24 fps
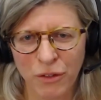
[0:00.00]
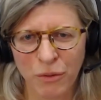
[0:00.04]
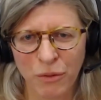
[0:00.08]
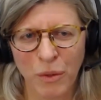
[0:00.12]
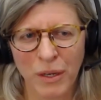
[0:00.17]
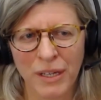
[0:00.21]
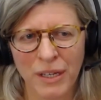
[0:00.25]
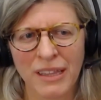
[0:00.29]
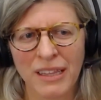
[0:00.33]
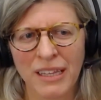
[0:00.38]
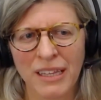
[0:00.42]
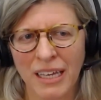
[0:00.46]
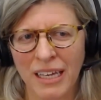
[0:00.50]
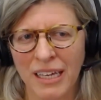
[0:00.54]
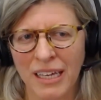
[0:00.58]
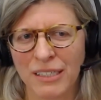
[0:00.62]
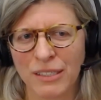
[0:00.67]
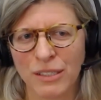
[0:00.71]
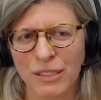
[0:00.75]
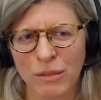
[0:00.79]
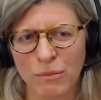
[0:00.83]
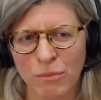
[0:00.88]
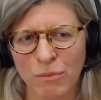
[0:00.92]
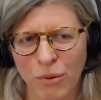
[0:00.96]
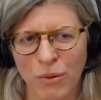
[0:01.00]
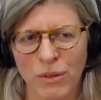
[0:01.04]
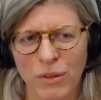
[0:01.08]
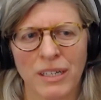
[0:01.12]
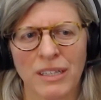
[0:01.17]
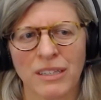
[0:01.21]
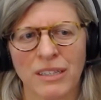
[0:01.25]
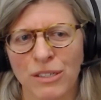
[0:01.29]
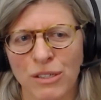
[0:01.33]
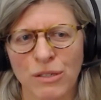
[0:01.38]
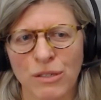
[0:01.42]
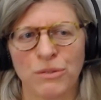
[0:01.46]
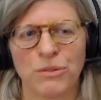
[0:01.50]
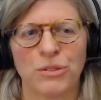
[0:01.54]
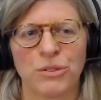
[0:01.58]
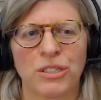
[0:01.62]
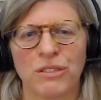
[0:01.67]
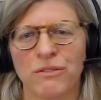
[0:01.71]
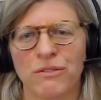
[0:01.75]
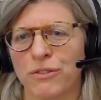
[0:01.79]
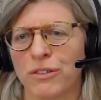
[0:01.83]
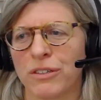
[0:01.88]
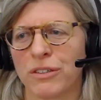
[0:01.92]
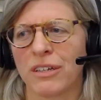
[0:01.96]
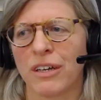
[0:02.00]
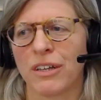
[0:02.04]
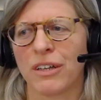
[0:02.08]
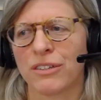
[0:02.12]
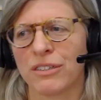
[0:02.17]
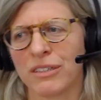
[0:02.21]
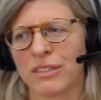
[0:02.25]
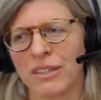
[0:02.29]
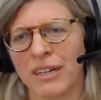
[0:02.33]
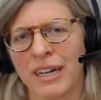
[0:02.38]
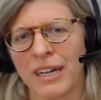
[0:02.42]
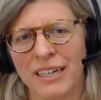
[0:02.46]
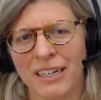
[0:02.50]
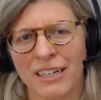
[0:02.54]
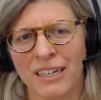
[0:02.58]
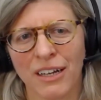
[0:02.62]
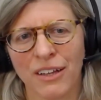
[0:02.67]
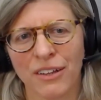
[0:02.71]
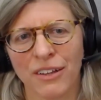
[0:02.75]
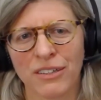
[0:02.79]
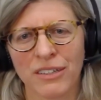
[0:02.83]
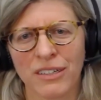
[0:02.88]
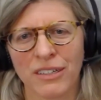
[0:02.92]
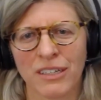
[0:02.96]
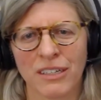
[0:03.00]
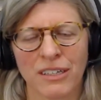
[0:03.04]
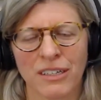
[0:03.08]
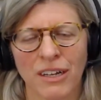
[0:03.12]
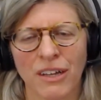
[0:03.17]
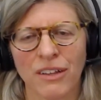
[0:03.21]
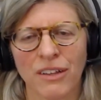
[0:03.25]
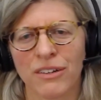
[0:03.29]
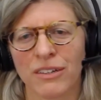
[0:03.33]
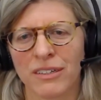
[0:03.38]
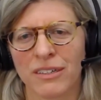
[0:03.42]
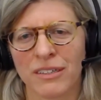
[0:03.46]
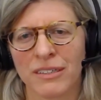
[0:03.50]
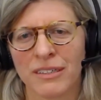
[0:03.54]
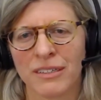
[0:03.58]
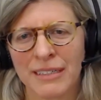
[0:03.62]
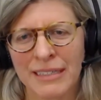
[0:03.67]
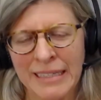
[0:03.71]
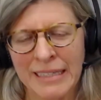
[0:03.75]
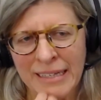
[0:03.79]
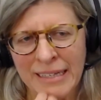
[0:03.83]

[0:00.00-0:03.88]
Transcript: for one thing is supporting the solution for another and another and another,